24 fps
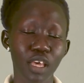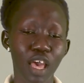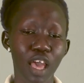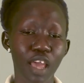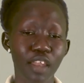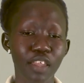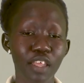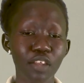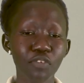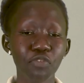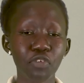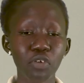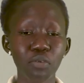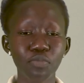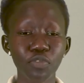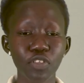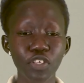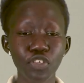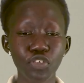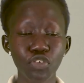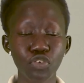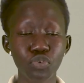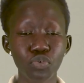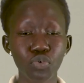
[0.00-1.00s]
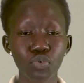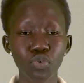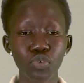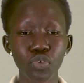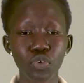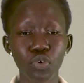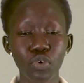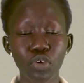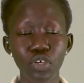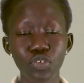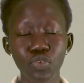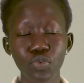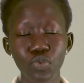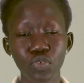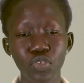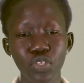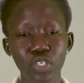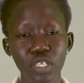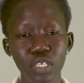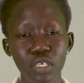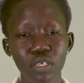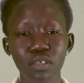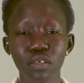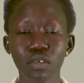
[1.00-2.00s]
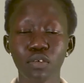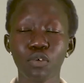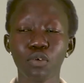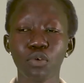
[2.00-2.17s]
And then from these two, you're going to see